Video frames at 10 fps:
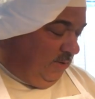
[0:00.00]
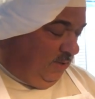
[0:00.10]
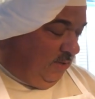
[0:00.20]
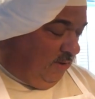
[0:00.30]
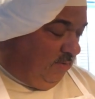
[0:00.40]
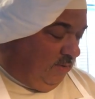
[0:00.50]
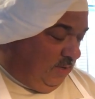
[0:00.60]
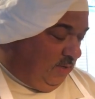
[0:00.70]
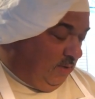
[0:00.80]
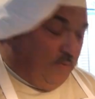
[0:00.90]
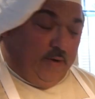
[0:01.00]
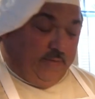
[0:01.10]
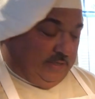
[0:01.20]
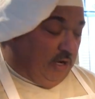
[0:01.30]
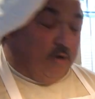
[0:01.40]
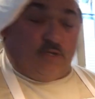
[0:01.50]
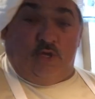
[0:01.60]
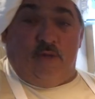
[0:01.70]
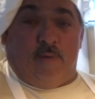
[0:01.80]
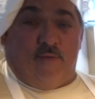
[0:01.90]
you know, the one we're talking to
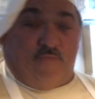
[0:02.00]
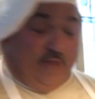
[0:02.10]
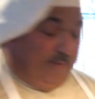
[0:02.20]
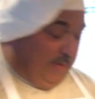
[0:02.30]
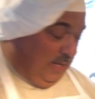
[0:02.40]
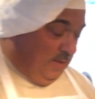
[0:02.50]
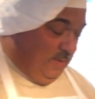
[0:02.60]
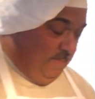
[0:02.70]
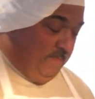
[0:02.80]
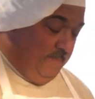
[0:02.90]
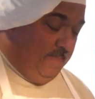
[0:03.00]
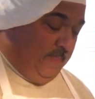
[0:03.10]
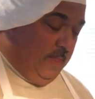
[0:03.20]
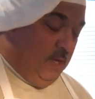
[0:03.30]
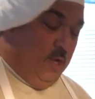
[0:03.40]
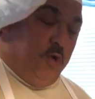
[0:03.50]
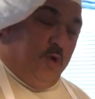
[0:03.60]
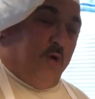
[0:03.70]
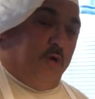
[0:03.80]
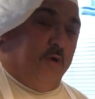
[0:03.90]
you about, feed me.
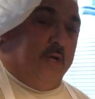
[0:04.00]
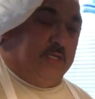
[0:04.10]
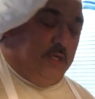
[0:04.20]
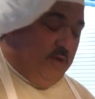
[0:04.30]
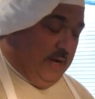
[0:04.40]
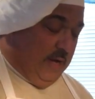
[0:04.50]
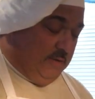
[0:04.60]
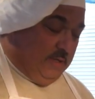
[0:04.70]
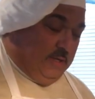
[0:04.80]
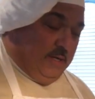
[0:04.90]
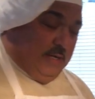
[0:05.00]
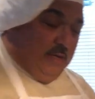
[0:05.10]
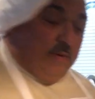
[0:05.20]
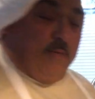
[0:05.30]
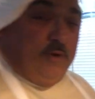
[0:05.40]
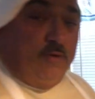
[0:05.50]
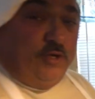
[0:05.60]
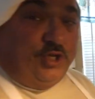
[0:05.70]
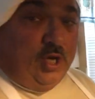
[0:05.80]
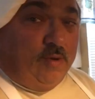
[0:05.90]
You can do this in your house. That's why we're doing the
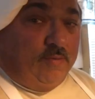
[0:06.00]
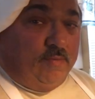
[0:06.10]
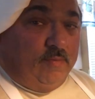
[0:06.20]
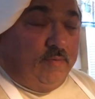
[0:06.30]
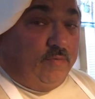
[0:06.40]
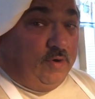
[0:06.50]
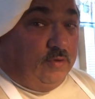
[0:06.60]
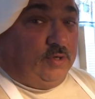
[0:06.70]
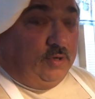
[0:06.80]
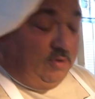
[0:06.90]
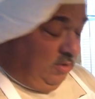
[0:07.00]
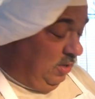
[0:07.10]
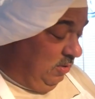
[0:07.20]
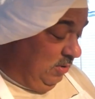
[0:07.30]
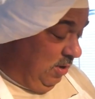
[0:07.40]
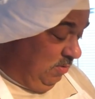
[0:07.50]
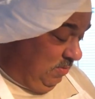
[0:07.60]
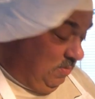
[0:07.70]
show, for those of you who don't know.